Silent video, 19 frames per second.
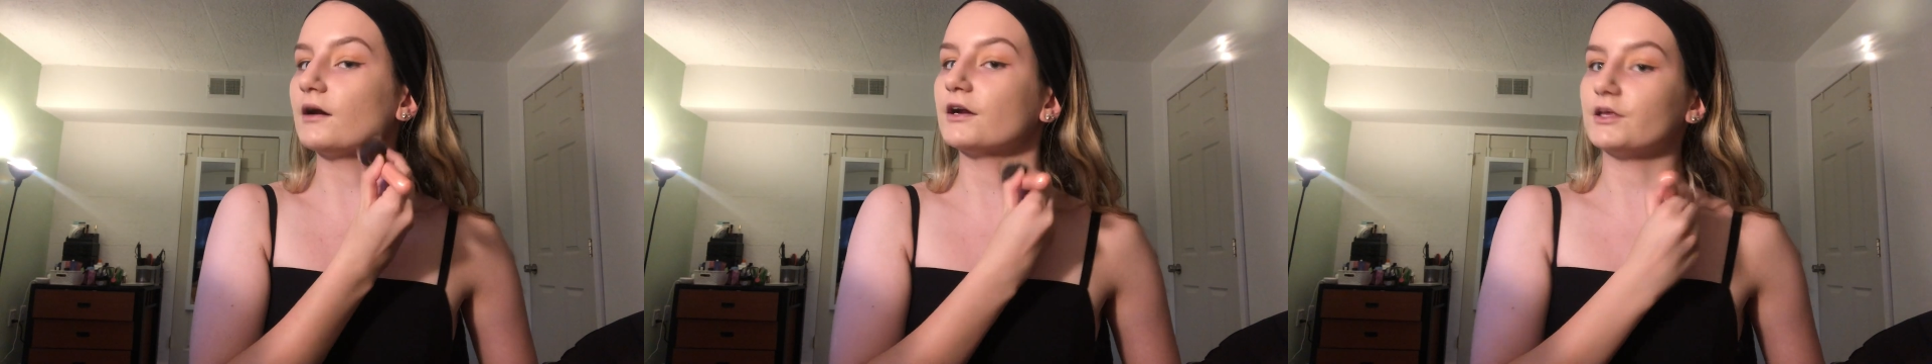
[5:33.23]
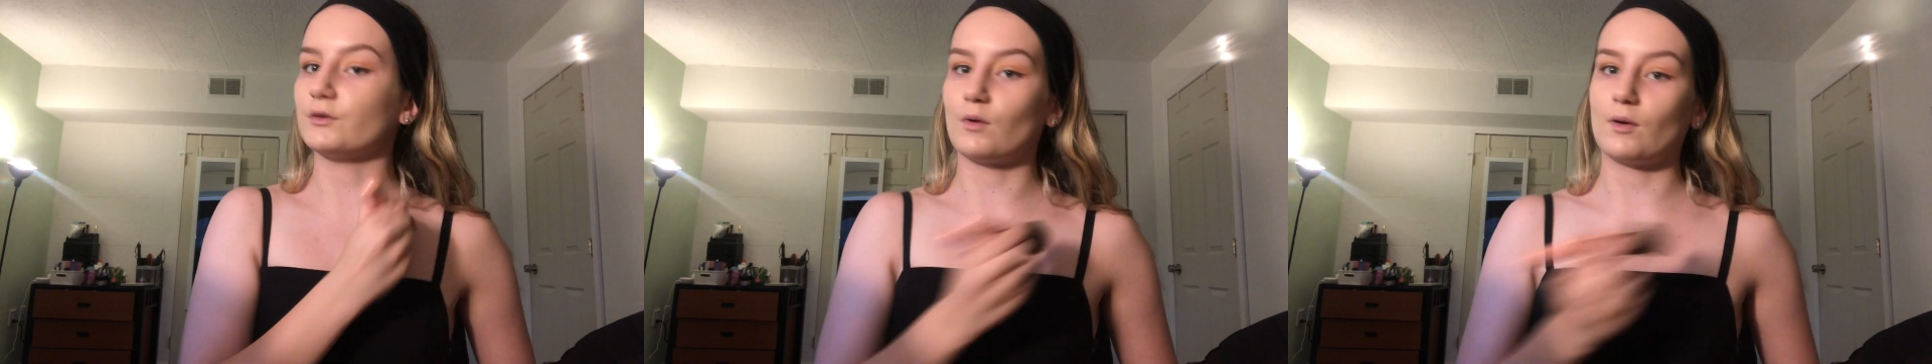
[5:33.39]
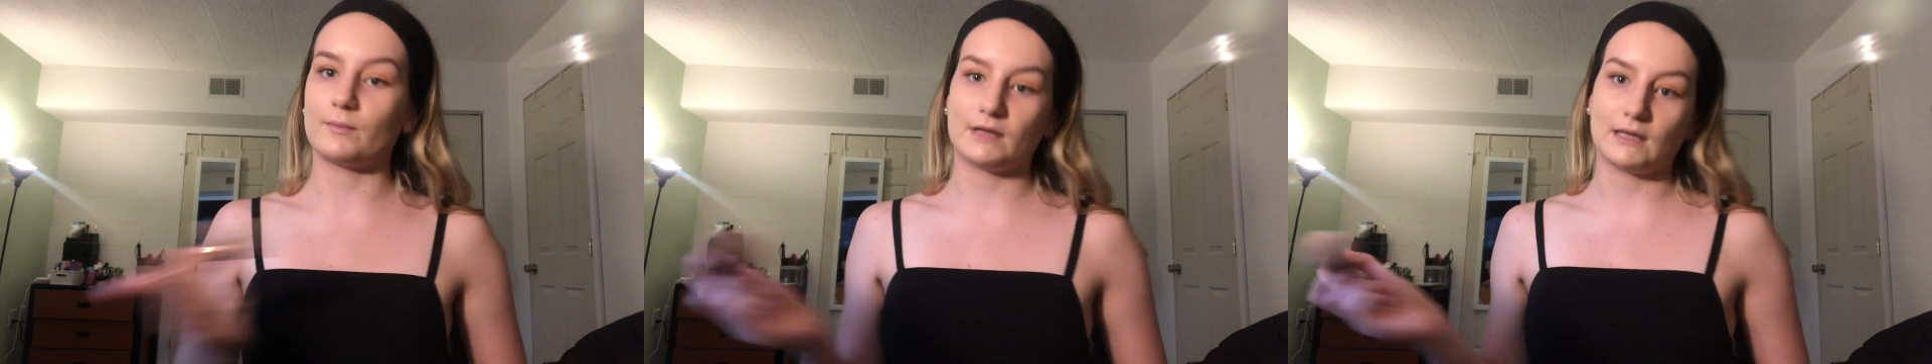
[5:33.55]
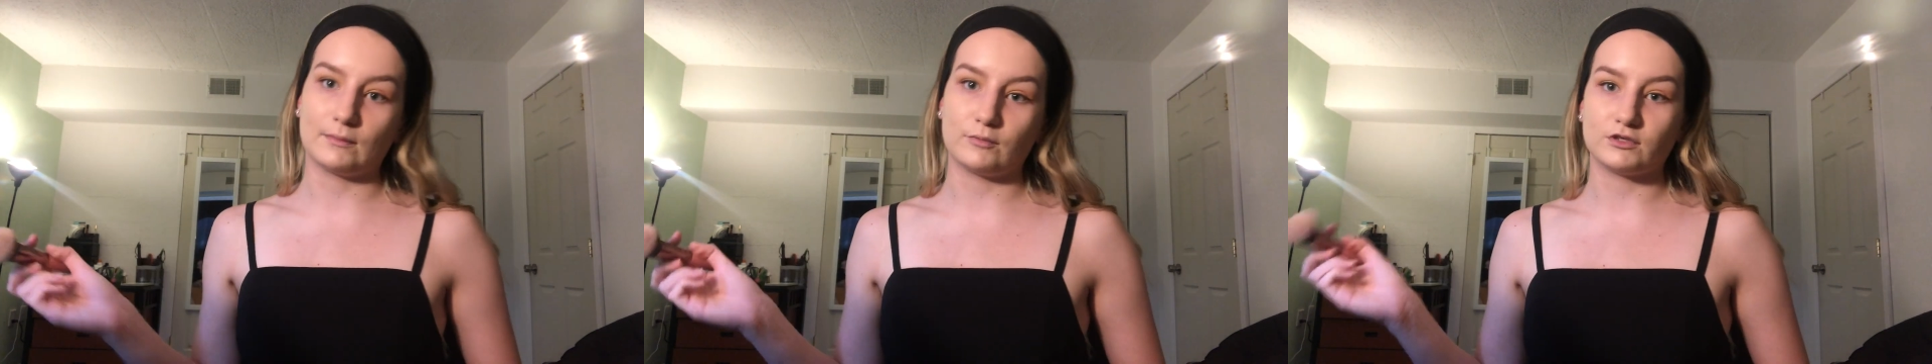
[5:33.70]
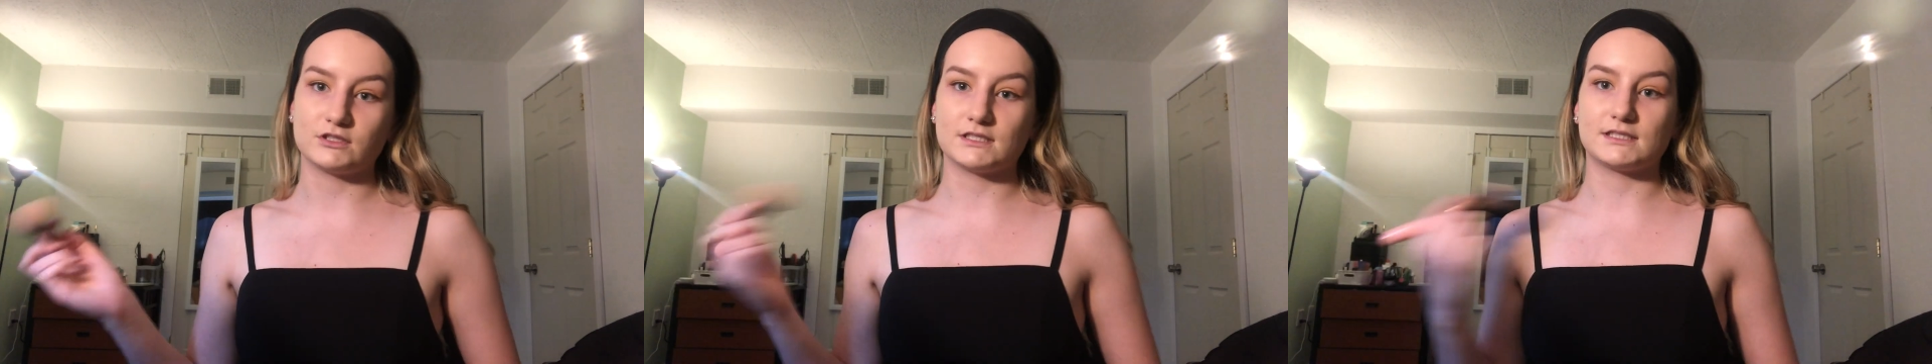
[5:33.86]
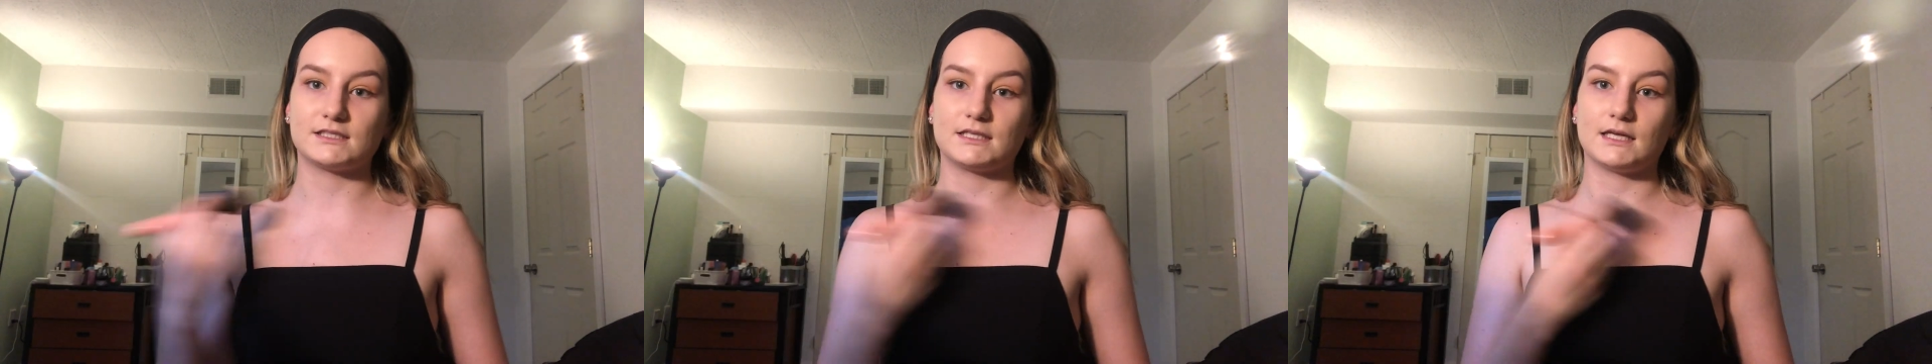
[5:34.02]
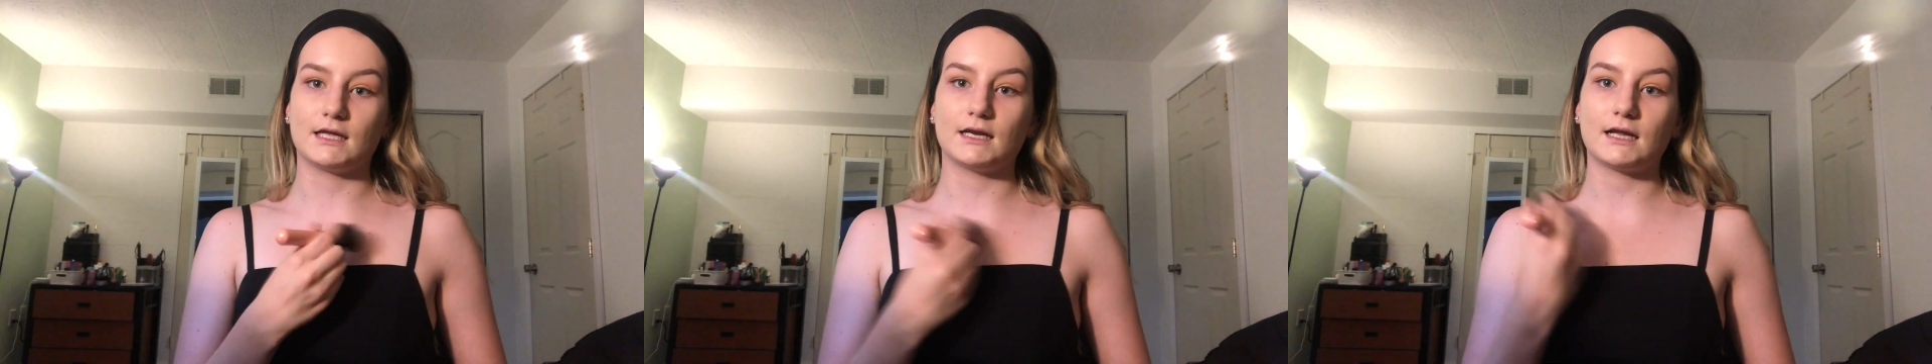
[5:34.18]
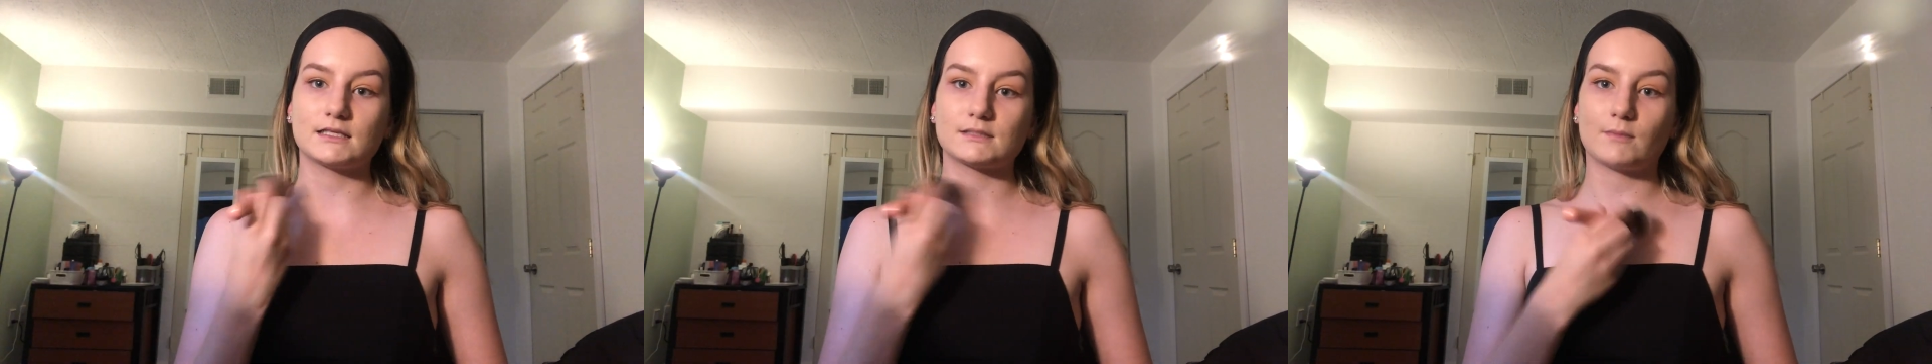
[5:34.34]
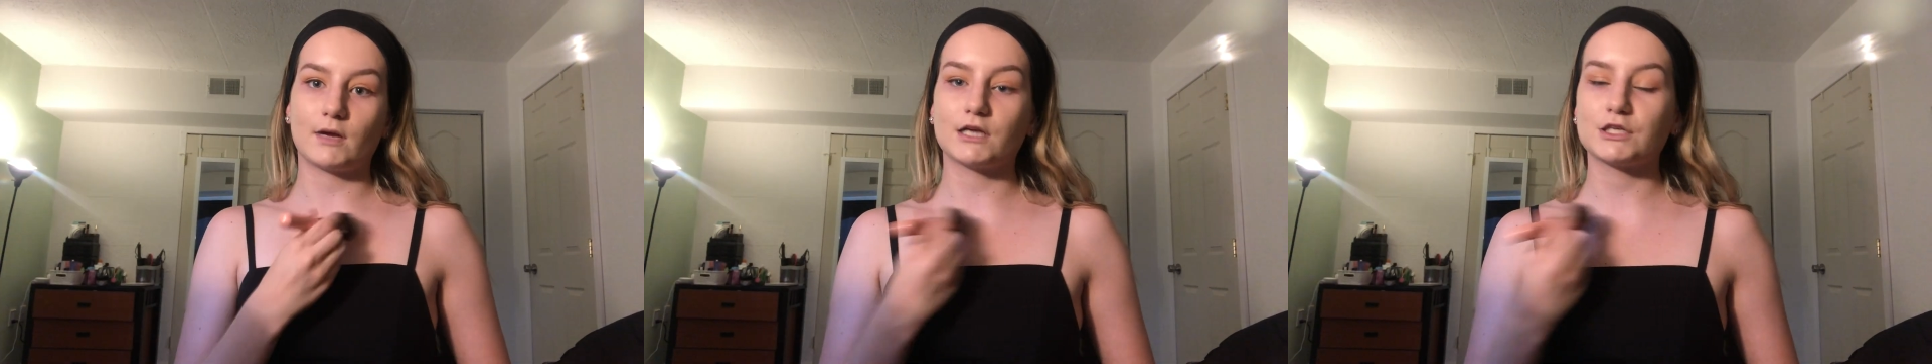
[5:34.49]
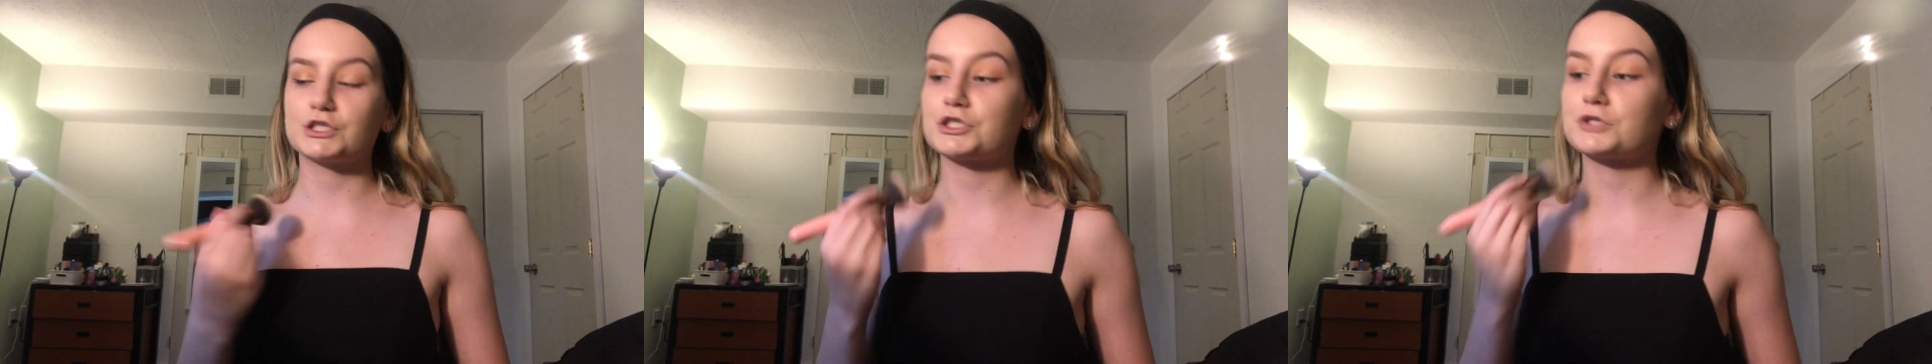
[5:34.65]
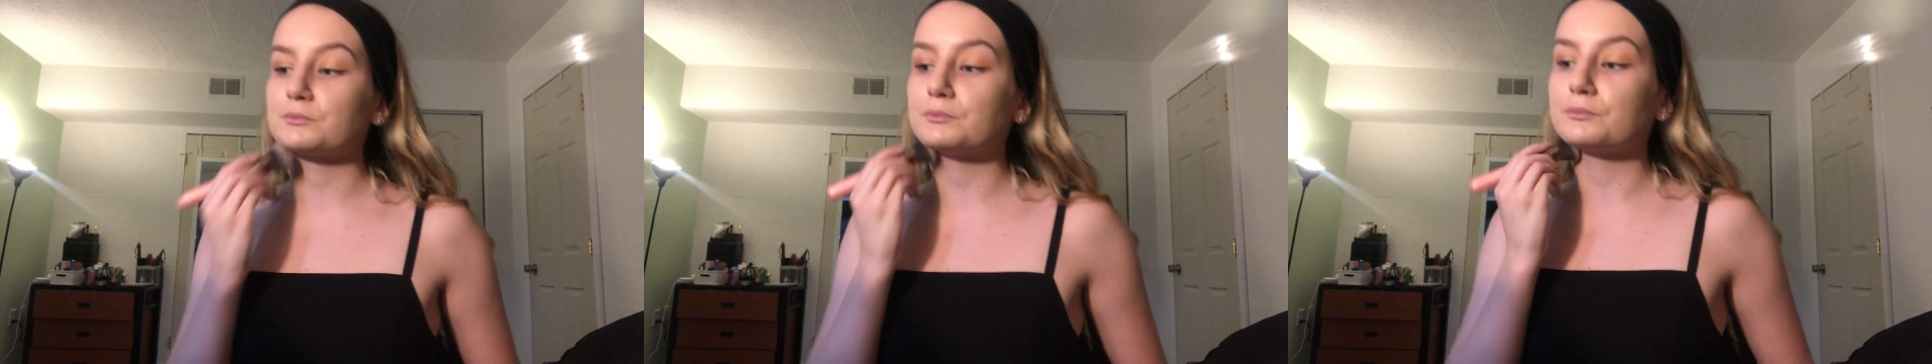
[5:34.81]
you won't be able to see it as much.